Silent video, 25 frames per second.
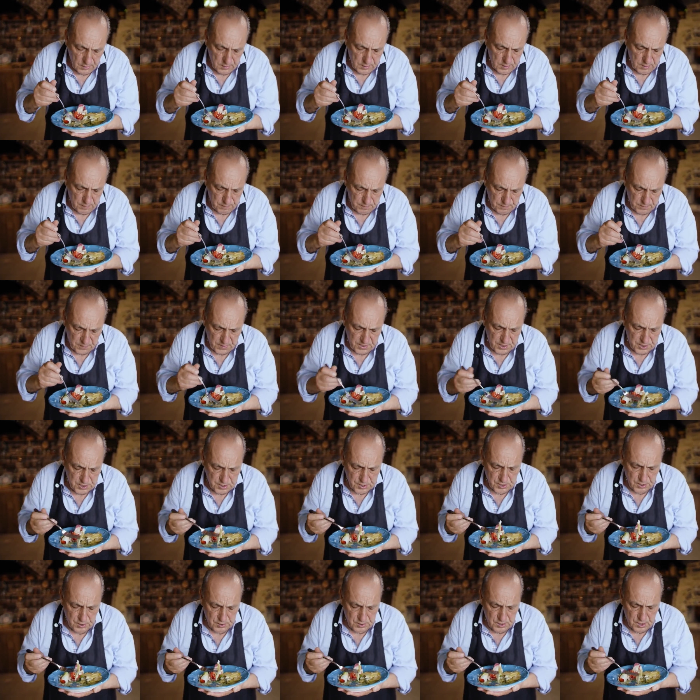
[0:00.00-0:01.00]
The
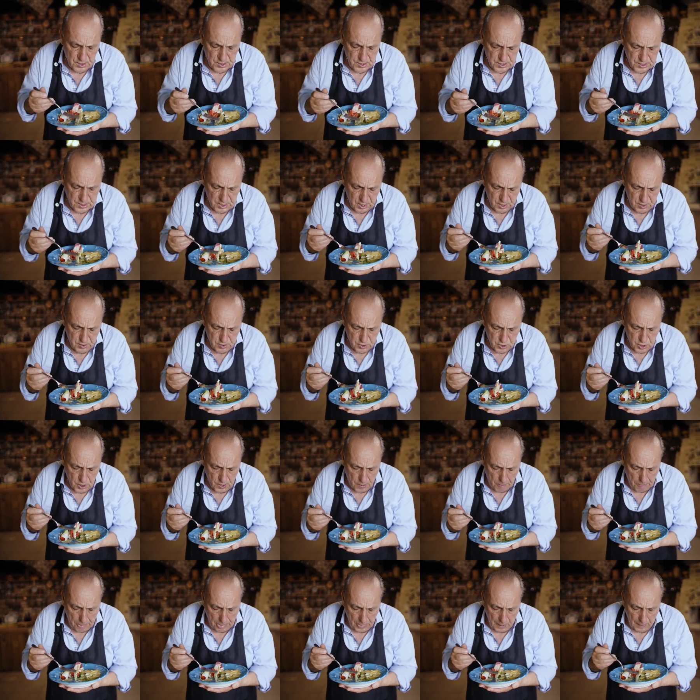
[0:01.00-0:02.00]
fish, the sage,
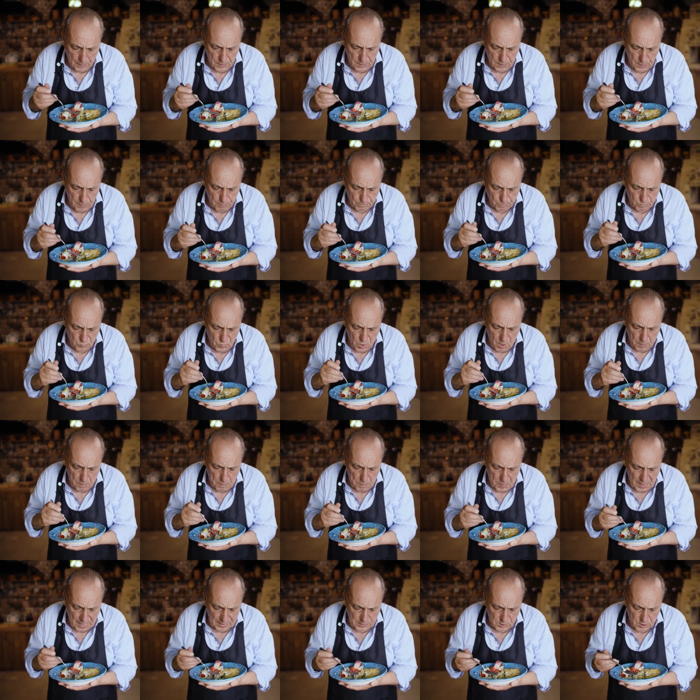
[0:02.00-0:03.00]
the
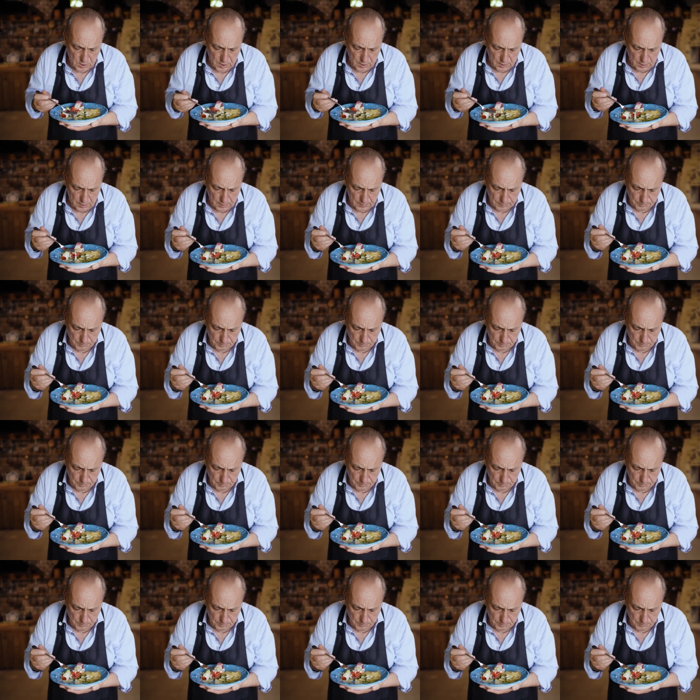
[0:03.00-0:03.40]
butter,